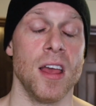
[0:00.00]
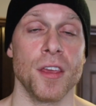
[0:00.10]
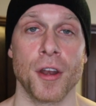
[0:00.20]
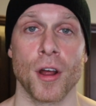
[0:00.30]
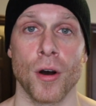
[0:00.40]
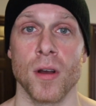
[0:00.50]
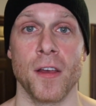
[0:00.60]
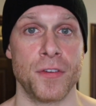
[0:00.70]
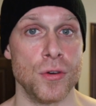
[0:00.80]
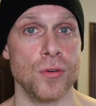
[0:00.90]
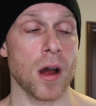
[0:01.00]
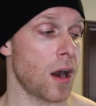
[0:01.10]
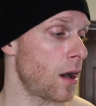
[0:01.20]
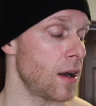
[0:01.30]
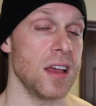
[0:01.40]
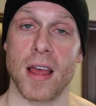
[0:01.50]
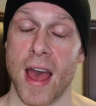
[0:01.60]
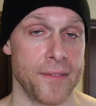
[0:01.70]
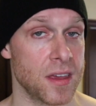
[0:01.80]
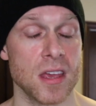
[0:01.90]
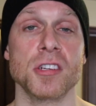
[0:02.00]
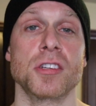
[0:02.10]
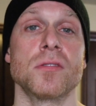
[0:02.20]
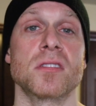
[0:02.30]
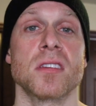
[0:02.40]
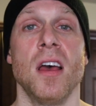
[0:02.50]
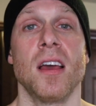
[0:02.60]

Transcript: you know, if you are having issues